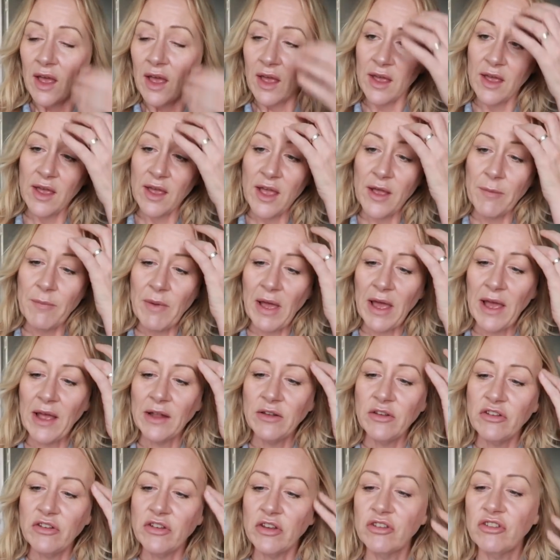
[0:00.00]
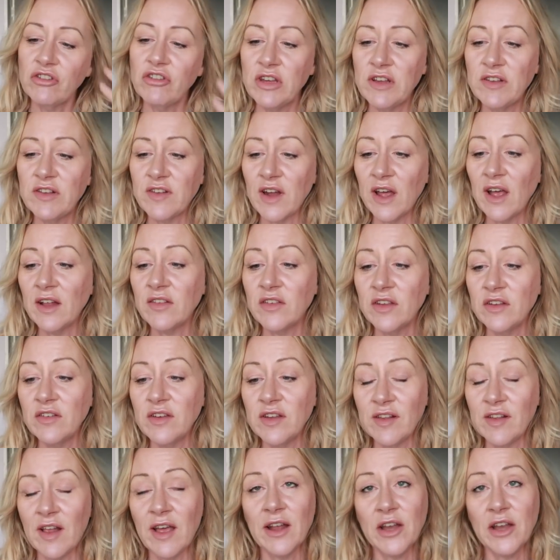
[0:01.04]
And she started
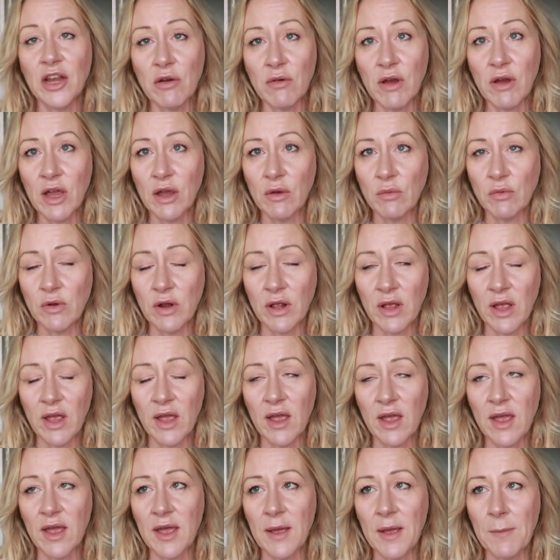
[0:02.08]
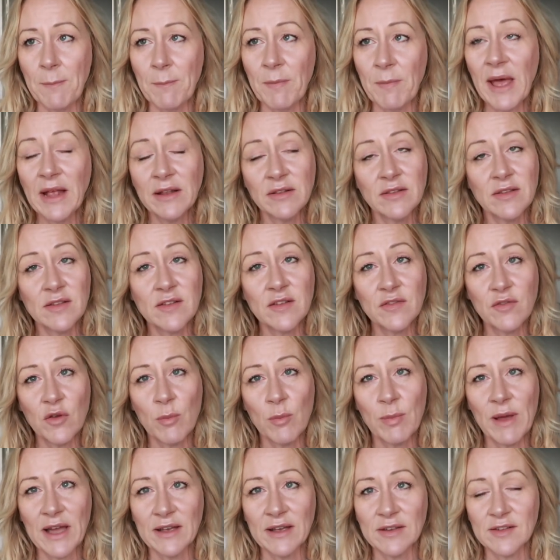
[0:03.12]
designing her own patterns
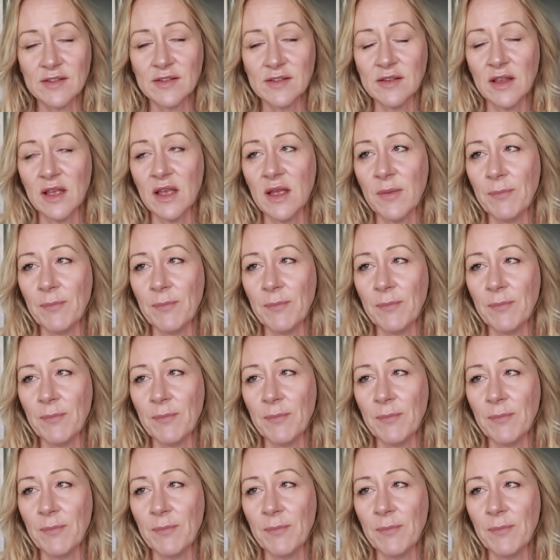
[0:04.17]
for bags